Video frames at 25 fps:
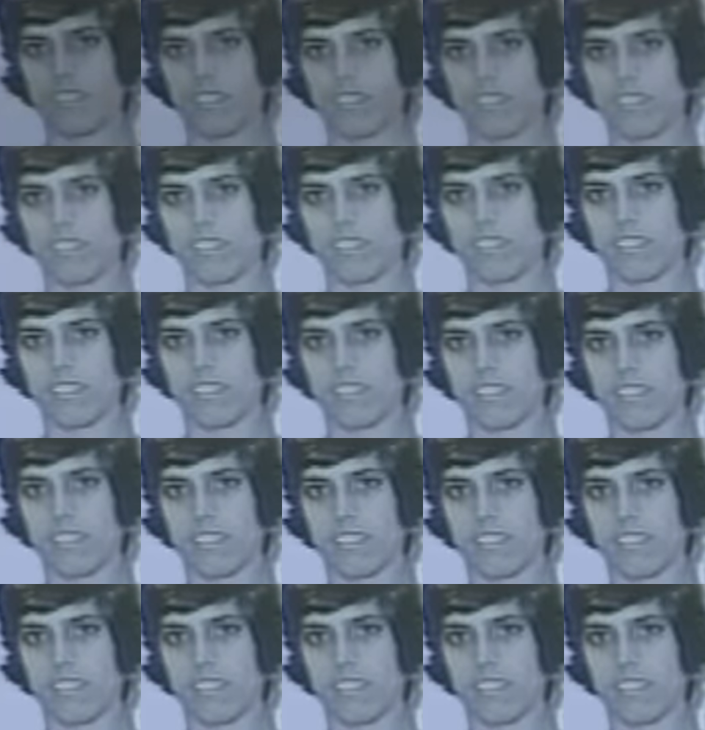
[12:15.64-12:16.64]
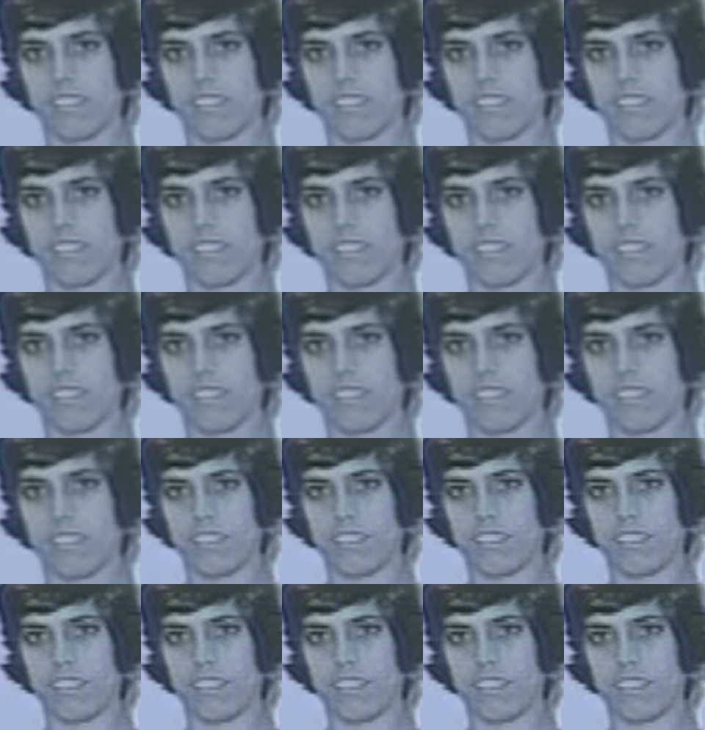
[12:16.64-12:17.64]

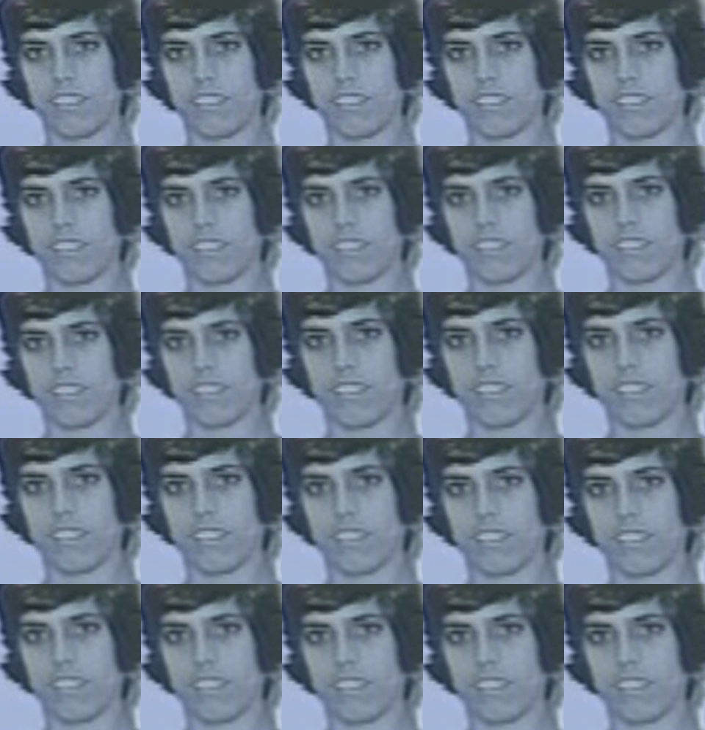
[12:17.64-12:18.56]
(no one is talking)